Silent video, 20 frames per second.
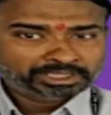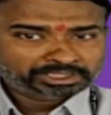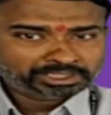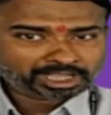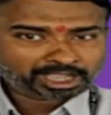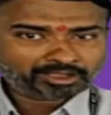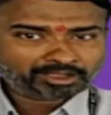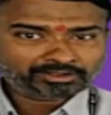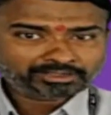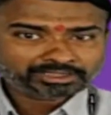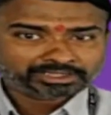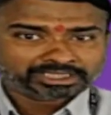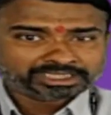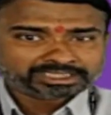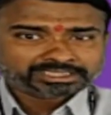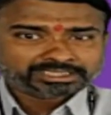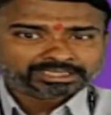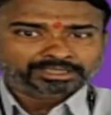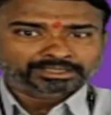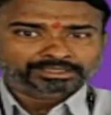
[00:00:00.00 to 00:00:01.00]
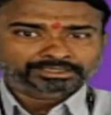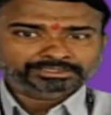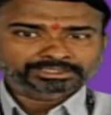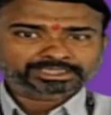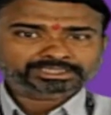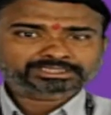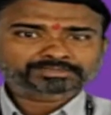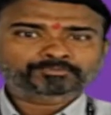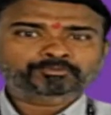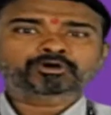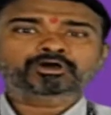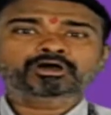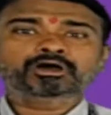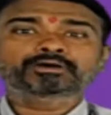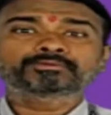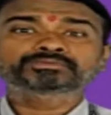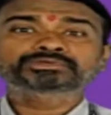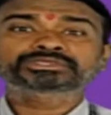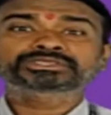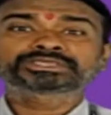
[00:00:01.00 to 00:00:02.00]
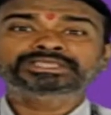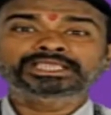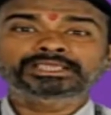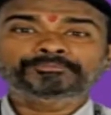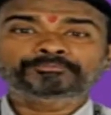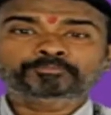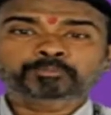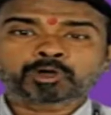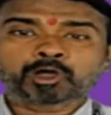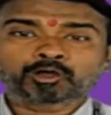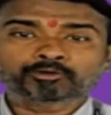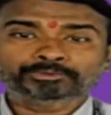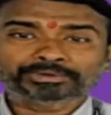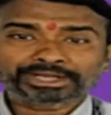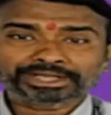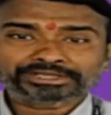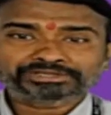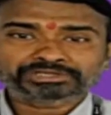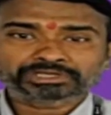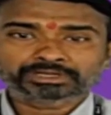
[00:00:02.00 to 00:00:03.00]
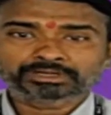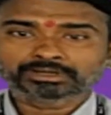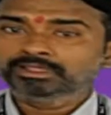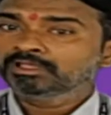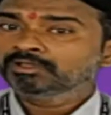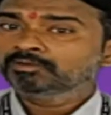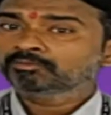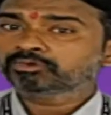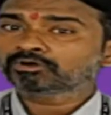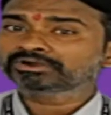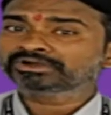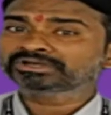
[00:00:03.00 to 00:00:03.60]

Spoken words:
Now this just forms the foundation for